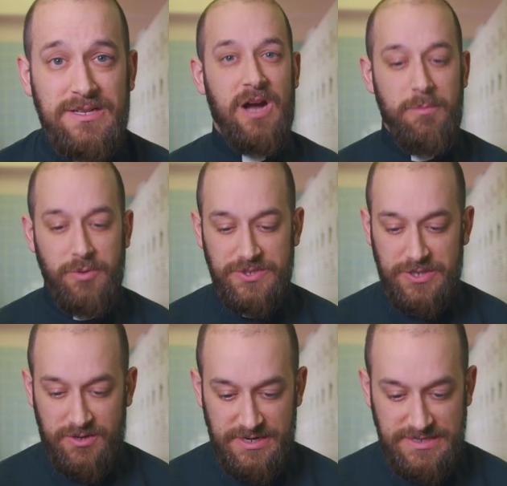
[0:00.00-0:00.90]
couples
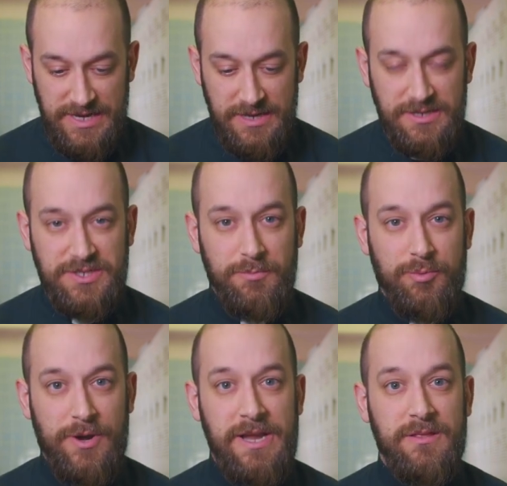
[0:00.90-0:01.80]
are intended to
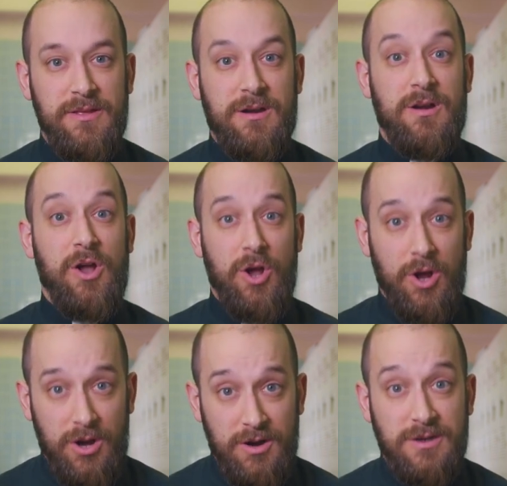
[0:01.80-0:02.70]
bring their
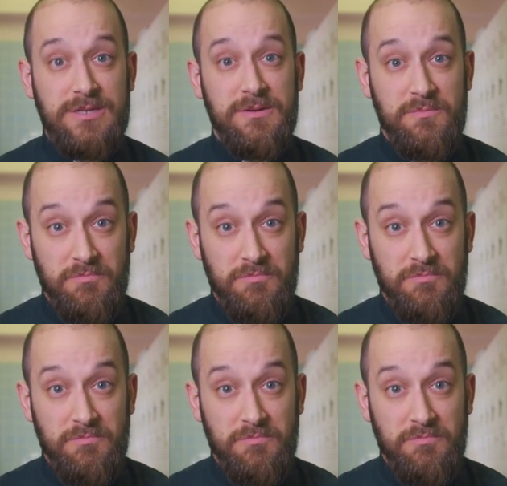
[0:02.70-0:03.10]
heart,